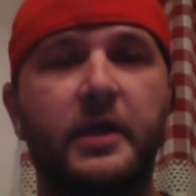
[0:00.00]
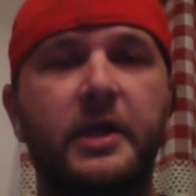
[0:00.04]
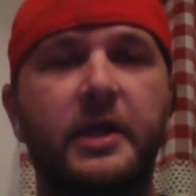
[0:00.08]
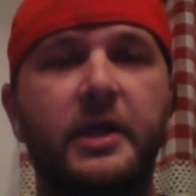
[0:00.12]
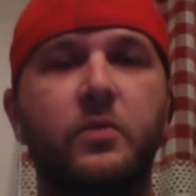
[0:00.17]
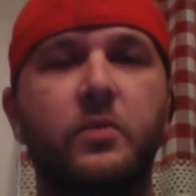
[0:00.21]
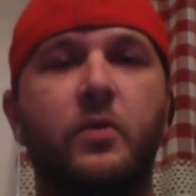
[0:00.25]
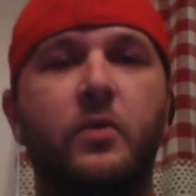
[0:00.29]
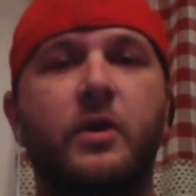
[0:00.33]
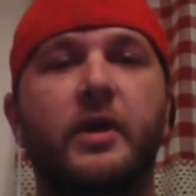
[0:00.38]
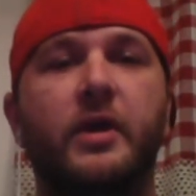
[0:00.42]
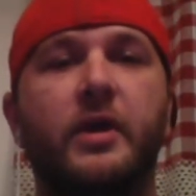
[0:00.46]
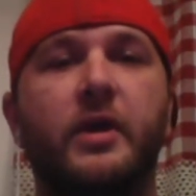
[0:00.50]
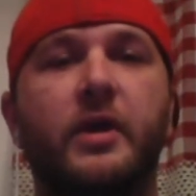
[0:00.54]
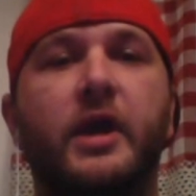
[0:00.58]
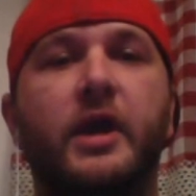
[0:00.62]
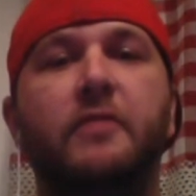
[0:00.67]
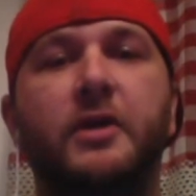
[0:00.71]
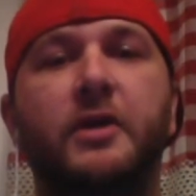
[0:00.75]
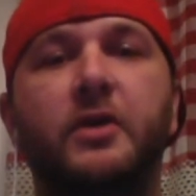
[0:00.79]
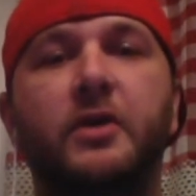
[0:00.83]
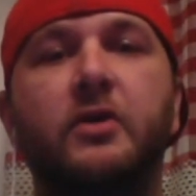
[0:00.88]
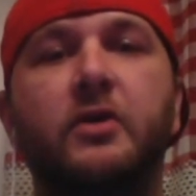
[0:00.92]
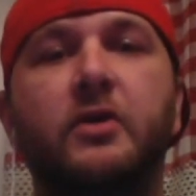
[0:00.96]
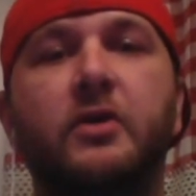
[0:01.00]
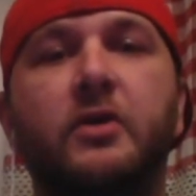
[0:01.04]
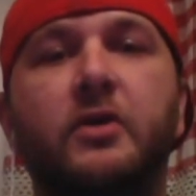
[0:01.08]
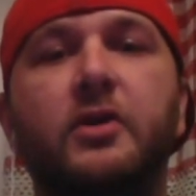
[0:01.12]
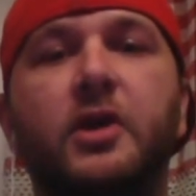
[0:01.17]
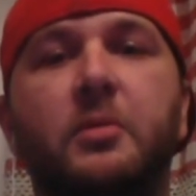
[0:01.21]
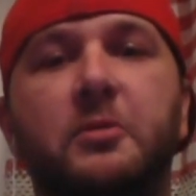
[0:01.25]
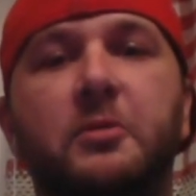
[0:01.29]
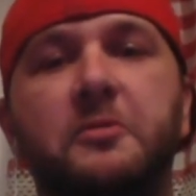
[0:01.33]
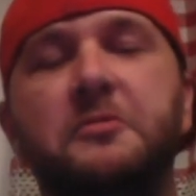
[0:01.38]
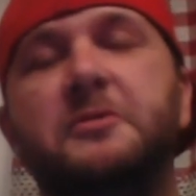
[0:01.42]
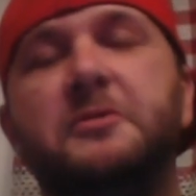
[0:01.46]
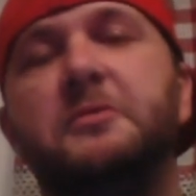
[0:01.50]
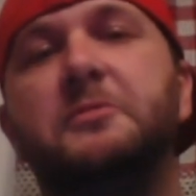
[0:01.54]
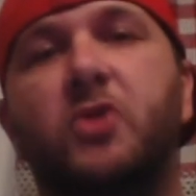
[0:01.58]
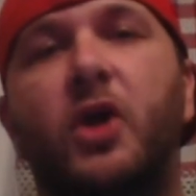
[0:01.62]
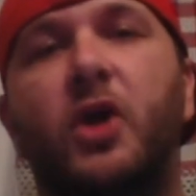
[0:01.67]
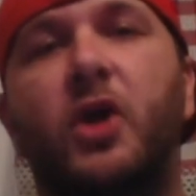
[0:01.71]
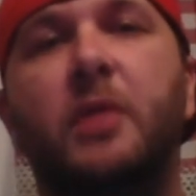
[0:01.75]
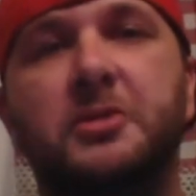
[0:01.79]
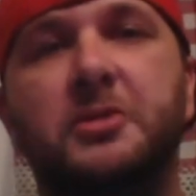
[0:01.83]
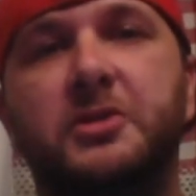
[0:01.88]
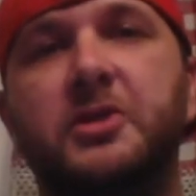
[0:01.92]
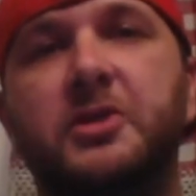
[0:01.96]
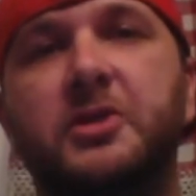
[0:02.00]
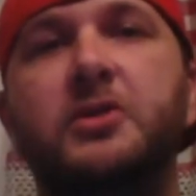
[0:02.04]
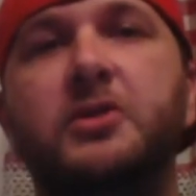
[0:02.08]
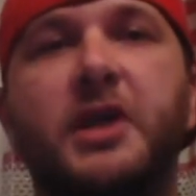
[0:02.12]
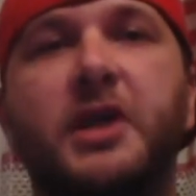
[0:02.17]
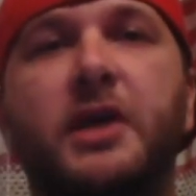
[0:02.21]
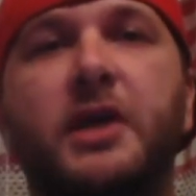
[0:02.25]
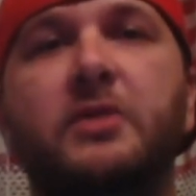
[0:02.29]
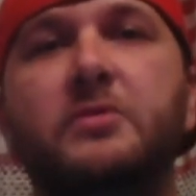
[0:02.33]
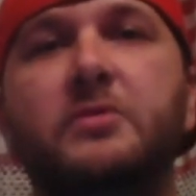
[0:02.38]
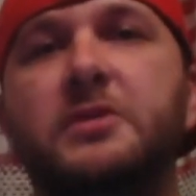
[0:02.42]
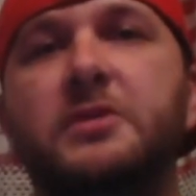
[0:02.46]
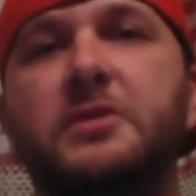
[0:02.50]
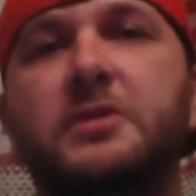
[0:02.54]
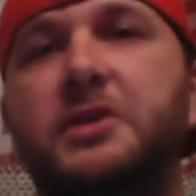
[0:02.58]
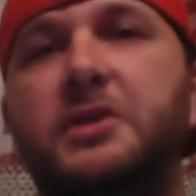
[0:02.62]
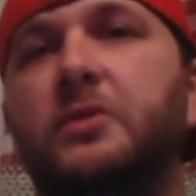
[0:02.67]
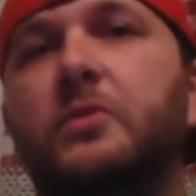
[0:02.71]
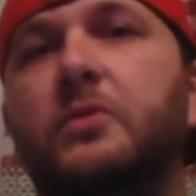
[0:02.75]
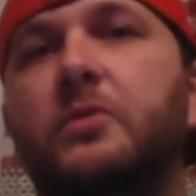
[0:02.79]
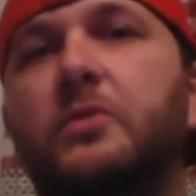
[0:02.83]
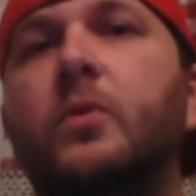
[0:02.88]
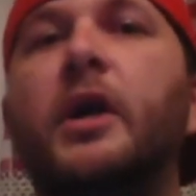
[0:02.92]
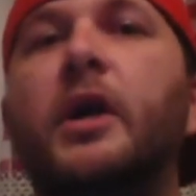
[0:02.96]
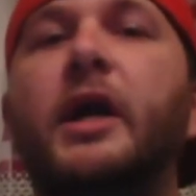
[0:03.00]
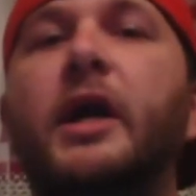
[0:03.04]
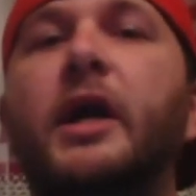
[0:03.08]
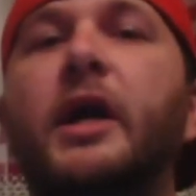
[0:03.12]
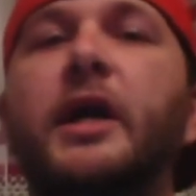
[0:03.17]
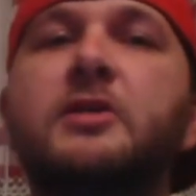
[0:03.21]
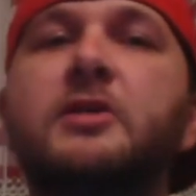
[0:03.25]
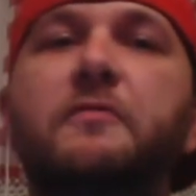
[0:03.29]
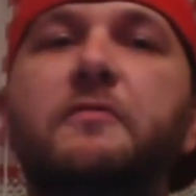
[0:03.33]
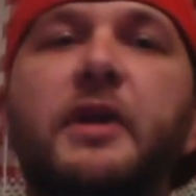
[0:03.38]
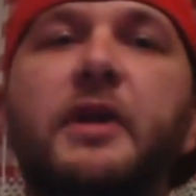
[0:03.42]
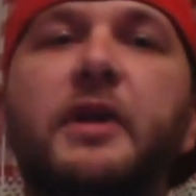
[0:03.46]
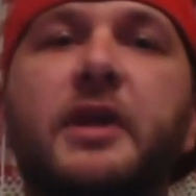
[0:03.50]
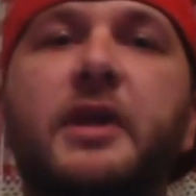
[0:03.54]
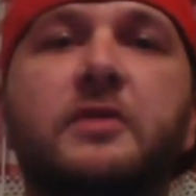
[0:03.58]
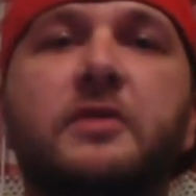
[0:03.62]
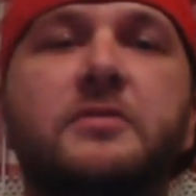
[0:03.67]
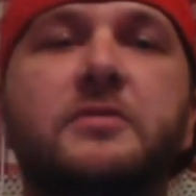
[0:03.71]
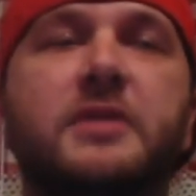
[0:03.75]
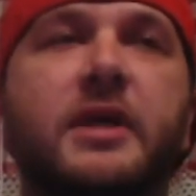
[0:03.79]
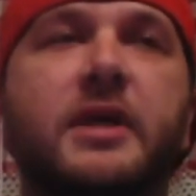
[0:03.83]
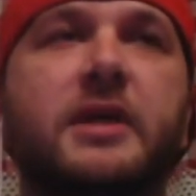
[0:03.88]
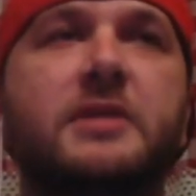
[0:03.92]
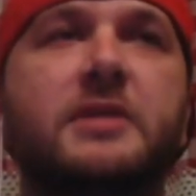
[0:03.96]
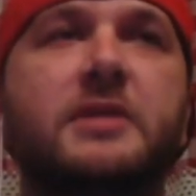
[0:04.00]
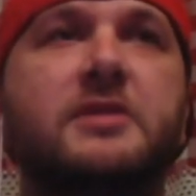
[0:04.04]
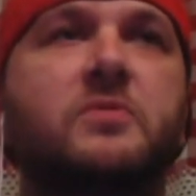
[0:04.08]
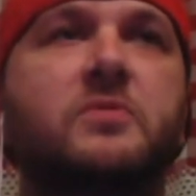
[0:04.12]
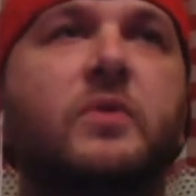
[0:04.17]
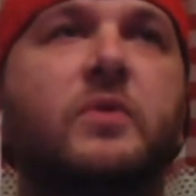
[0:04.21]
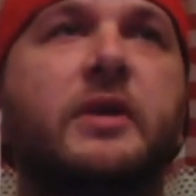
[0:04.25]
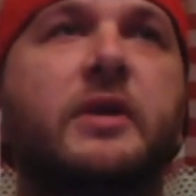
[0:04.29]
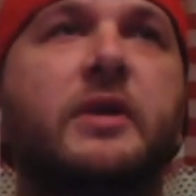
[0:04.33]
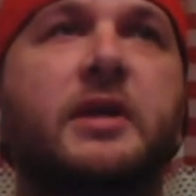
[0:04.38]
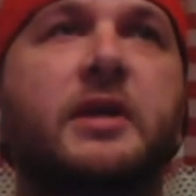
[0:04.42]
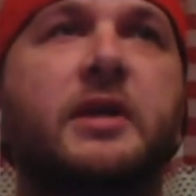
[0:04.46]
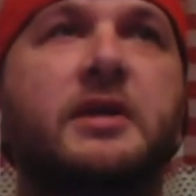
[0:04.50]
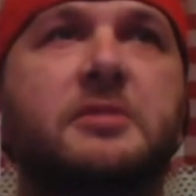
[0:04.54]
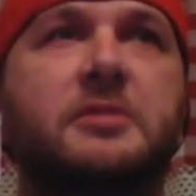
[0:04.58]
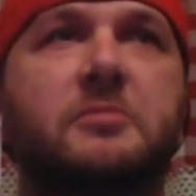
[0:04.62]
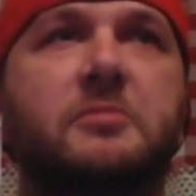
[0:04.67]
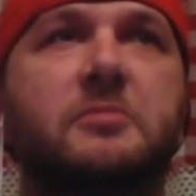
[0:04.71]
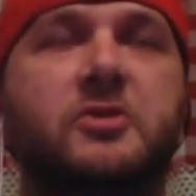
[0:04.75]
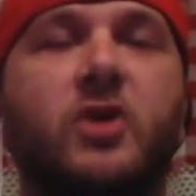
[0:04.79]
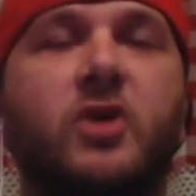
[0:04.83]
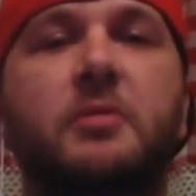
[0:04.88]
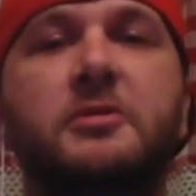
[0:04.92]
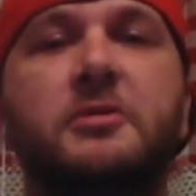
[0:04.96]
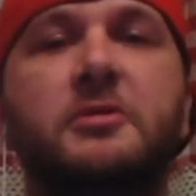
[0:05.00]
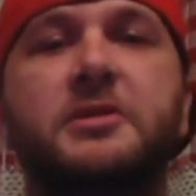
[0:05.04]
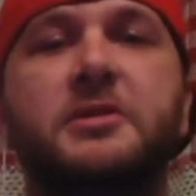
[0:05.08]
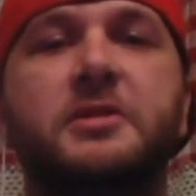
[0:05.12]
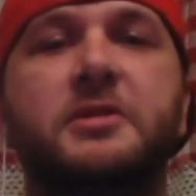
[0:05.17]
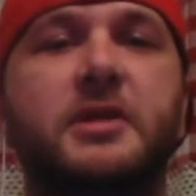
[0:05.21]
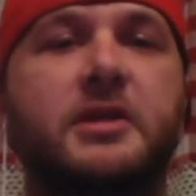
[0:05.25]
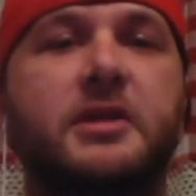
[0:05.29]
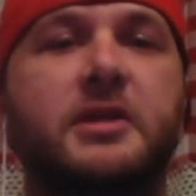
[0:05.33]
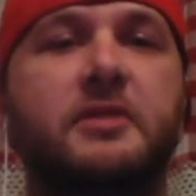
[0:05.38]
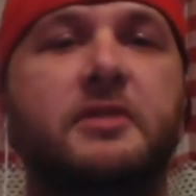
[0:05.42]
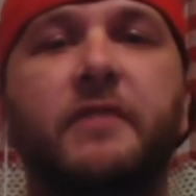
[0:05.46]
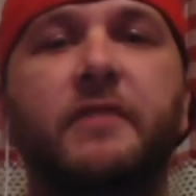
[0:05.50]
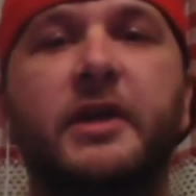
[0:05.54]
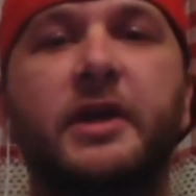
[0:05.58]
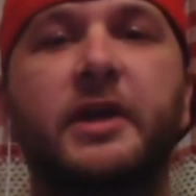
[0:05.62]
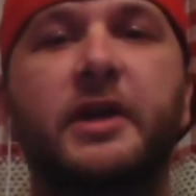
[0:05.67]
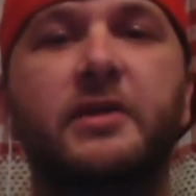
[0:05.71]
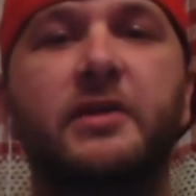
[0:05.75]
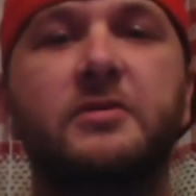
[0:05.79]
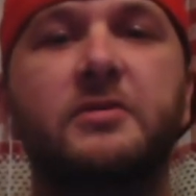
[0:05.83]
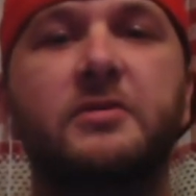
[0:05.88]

you want to have a good number of subscribers to your channel. So in your videos, the easiest way to get subscribers is in your videos.